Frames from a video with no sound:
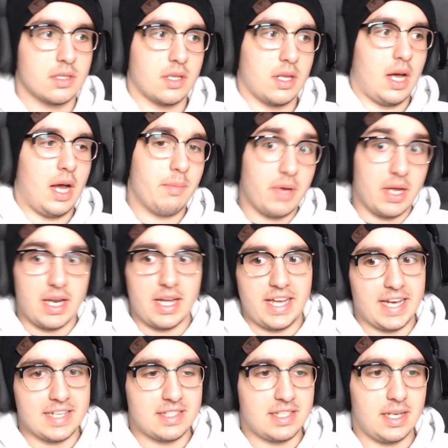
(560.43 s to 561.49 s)
I'm gonna
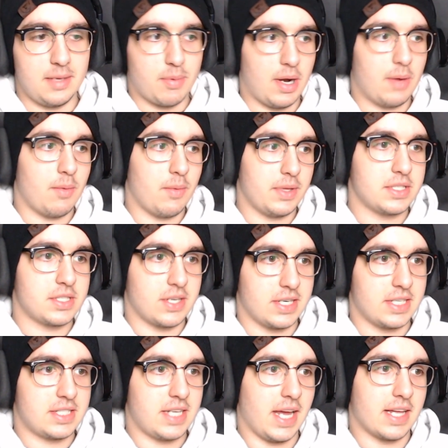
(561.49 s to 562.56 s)
guess he probably is gonna
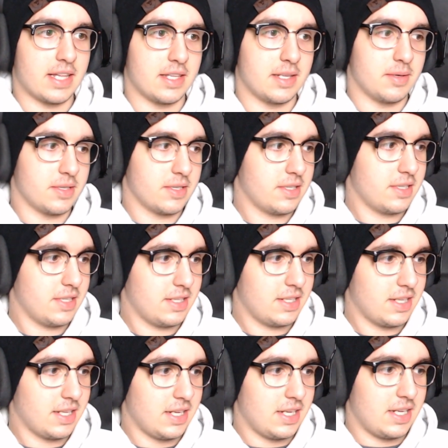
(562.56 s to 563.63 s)
take the
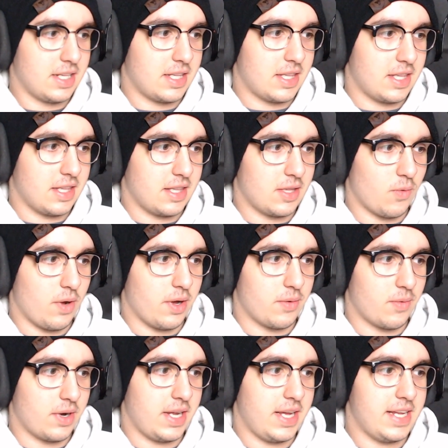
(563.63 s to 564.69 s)
one
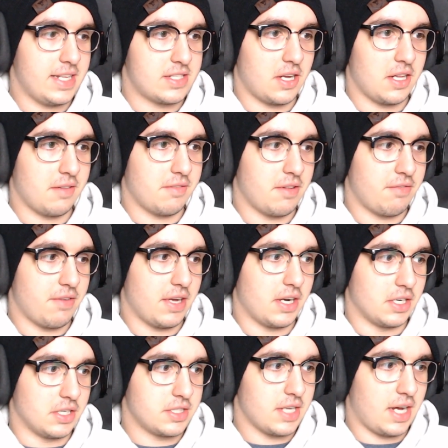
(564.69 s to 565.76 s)
where he eats all of the
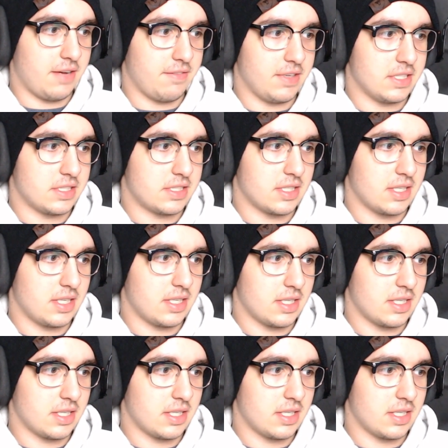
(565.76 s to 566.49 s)
fingers, obviously.